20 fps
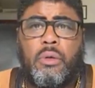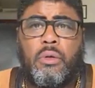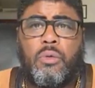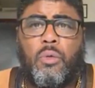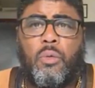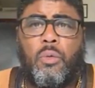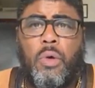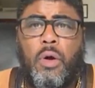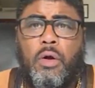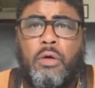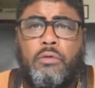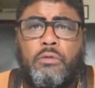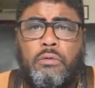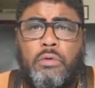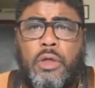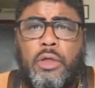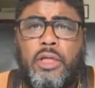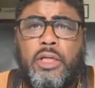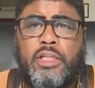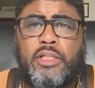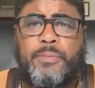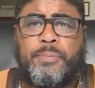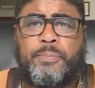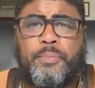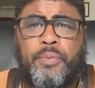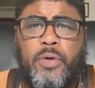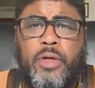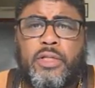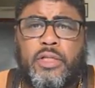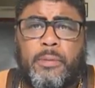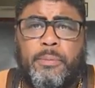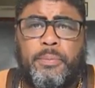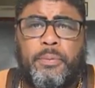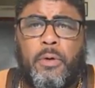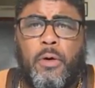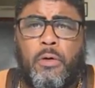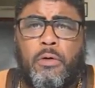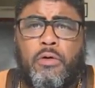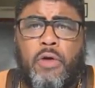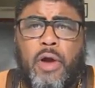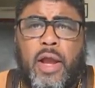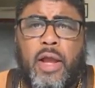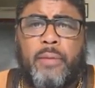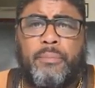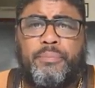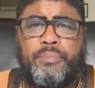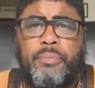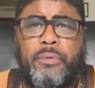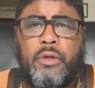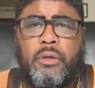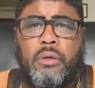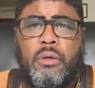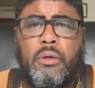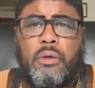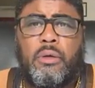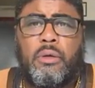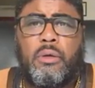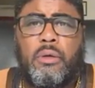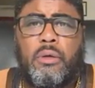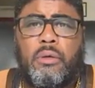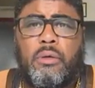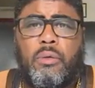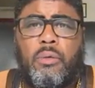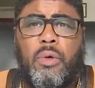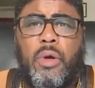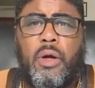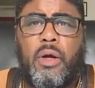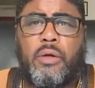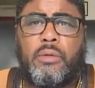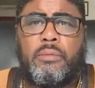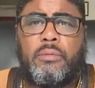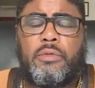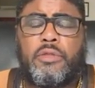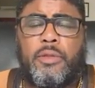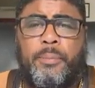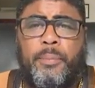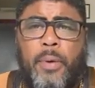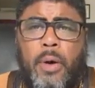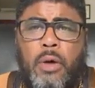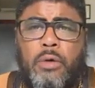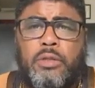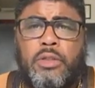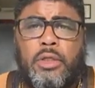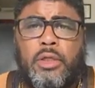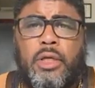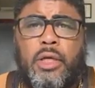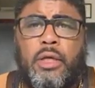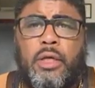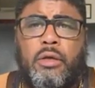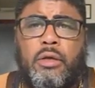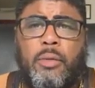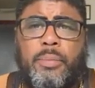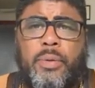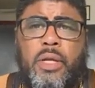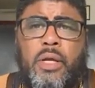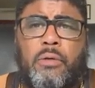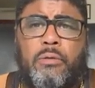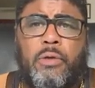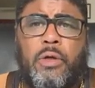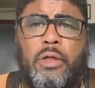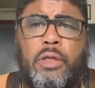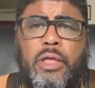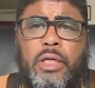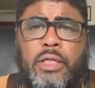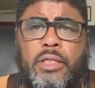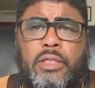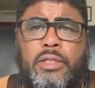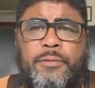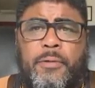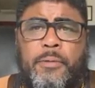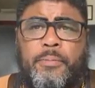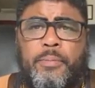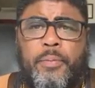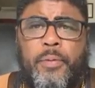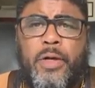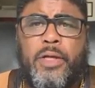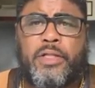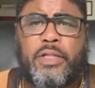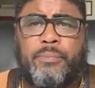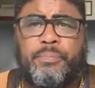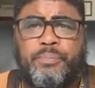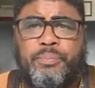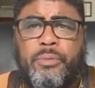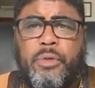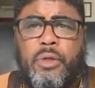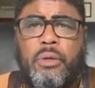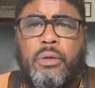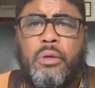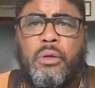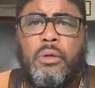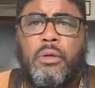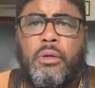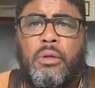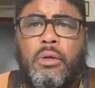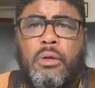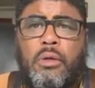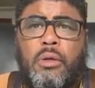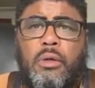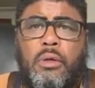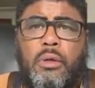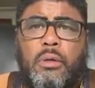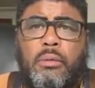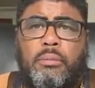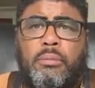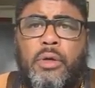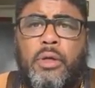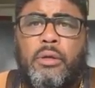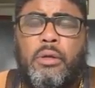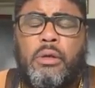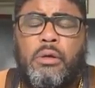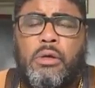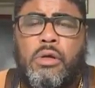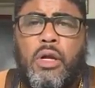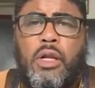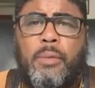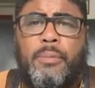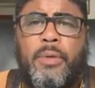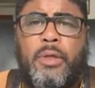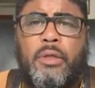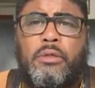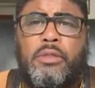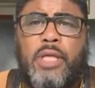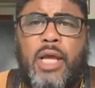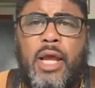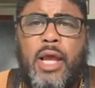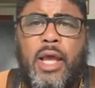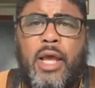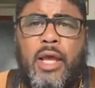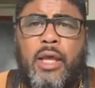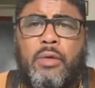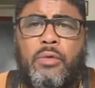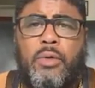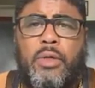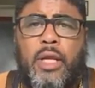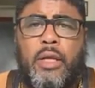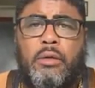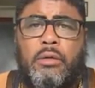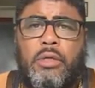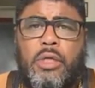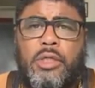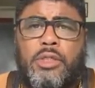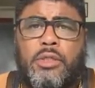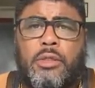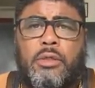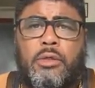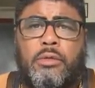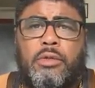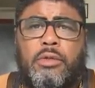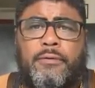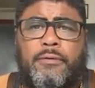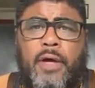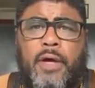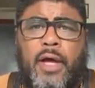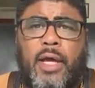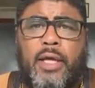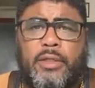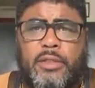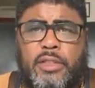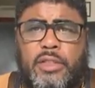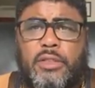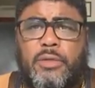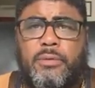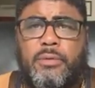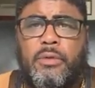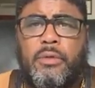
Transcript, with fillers: work release prison program where supposedly you're being released from prison, but you're going to be tagged with a digital device.